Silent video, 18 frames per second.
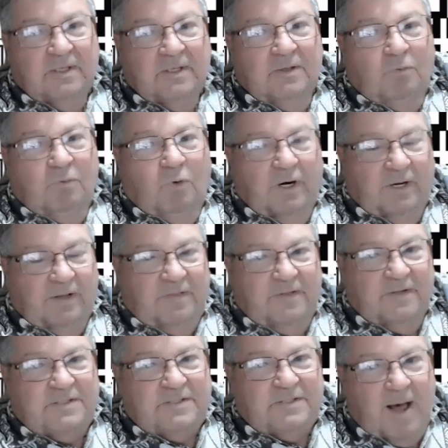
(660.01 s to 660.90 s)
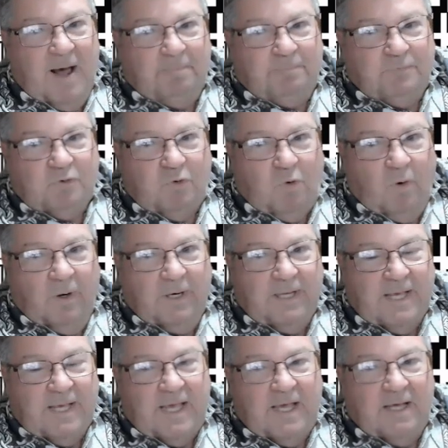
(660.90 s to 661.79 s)
one of the top 20
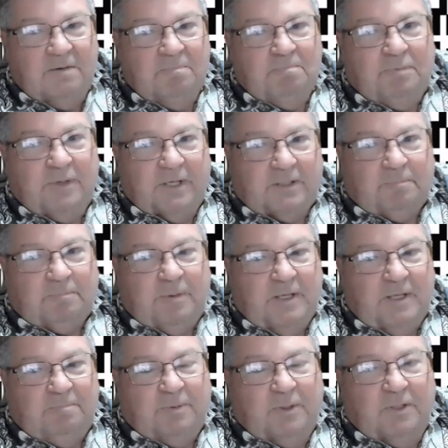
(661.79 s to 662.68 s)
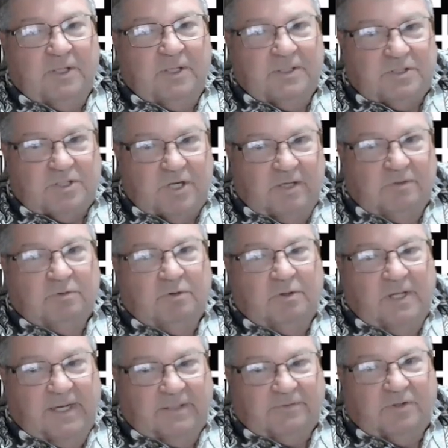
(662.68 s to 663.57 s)
hand-picked people at General
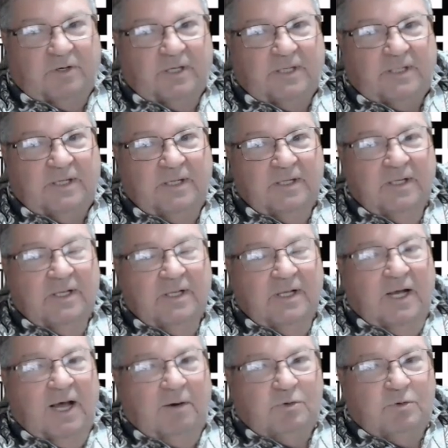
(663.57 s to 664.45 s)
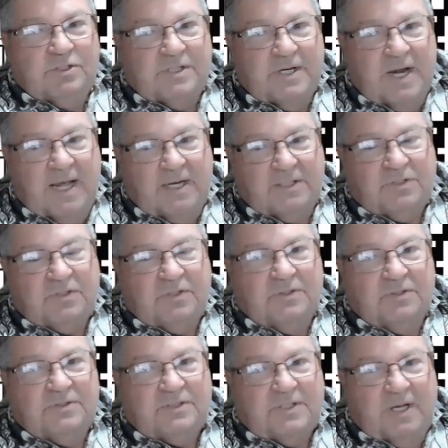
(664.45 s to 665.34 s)
Electric. I was national
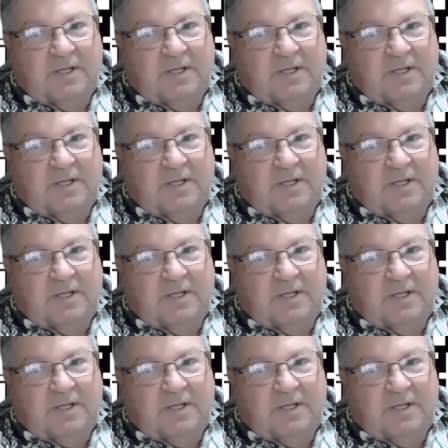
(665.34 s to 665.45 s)
sales